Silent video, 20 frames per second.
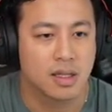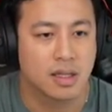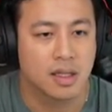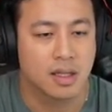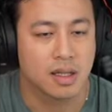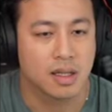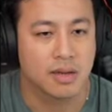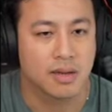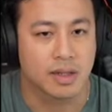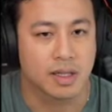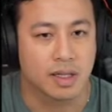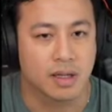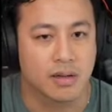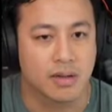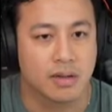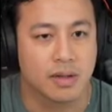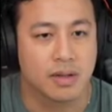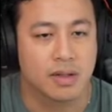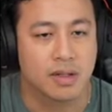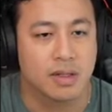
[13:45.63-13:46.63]
There we go.
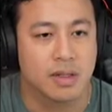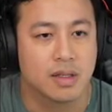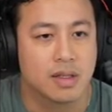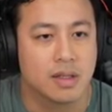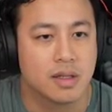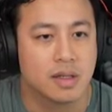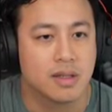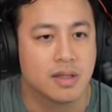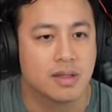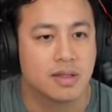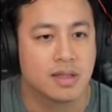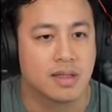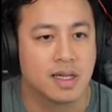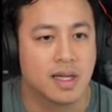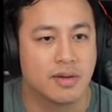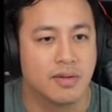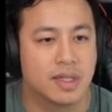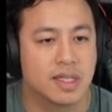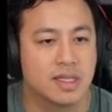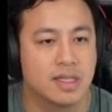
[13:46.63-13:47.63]
So now
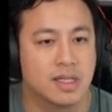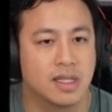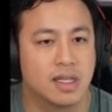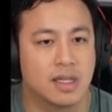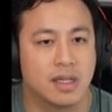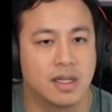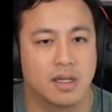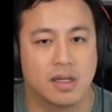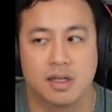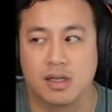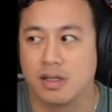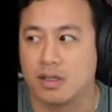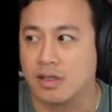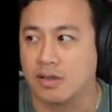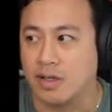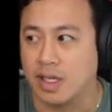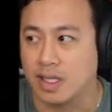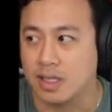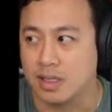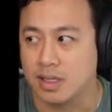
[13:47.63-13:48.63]
we can see here,
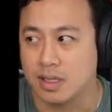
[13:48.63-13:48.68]
great.